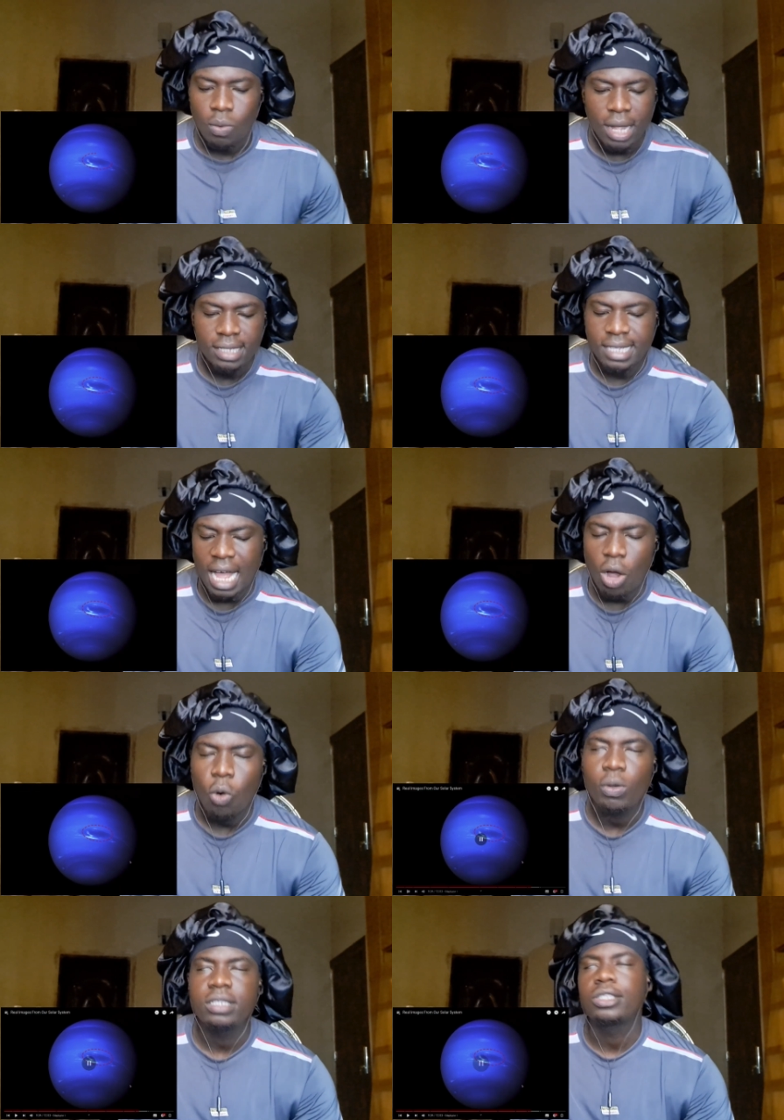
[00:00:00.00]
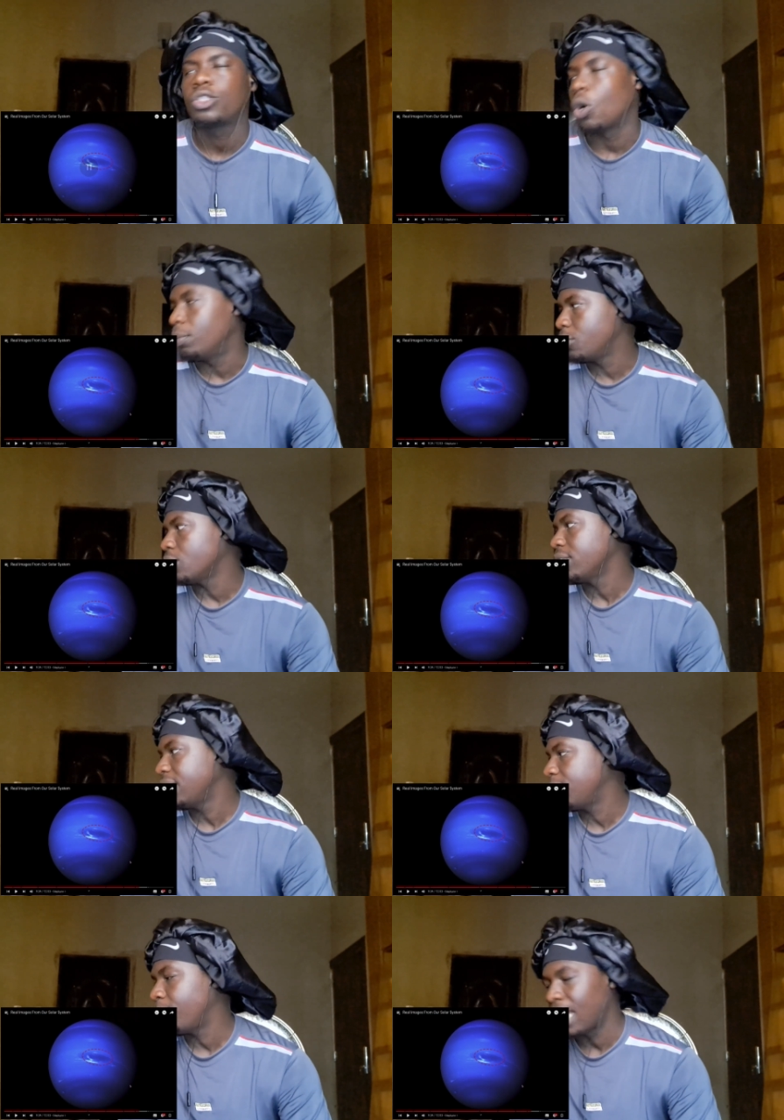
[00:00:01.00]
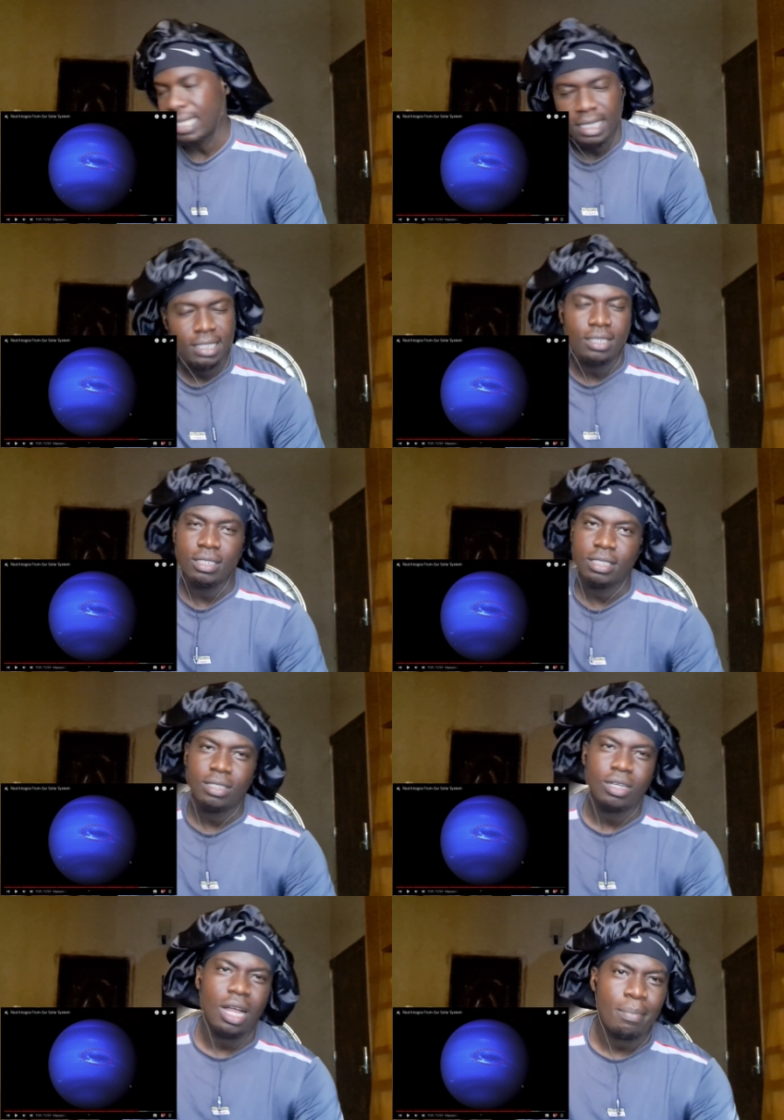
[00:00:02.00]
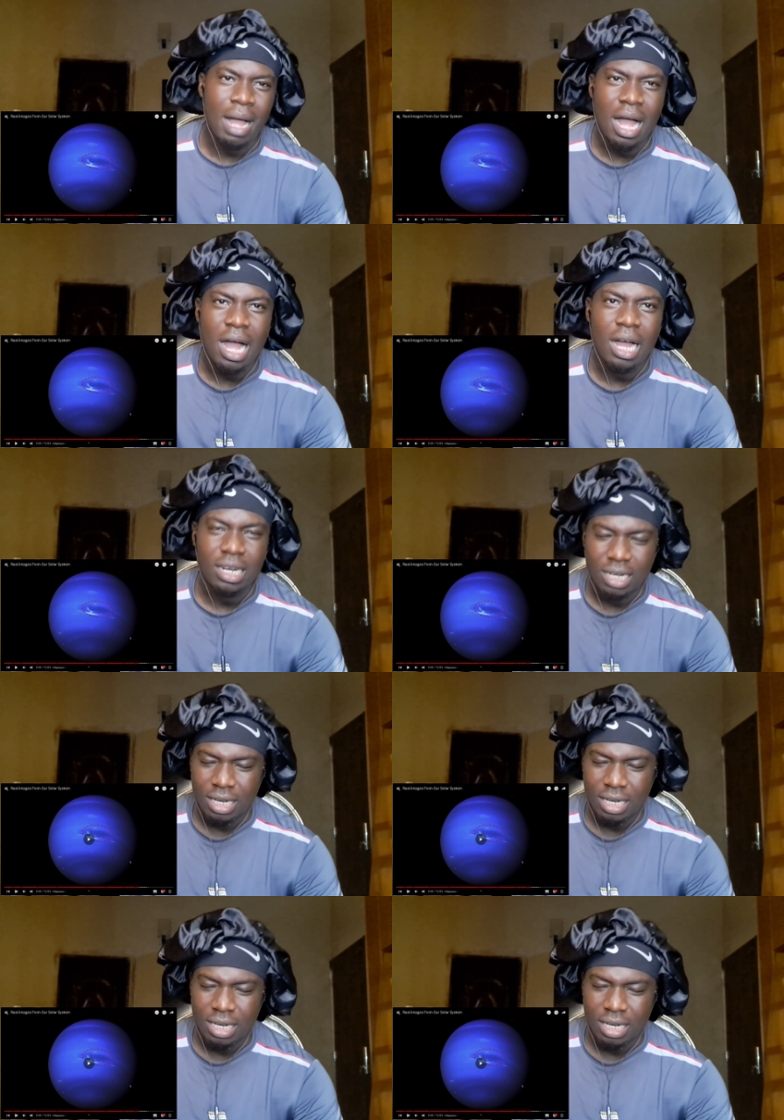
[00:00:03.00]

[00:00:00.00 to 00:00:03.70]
Why is there always storms on this planet? Come on.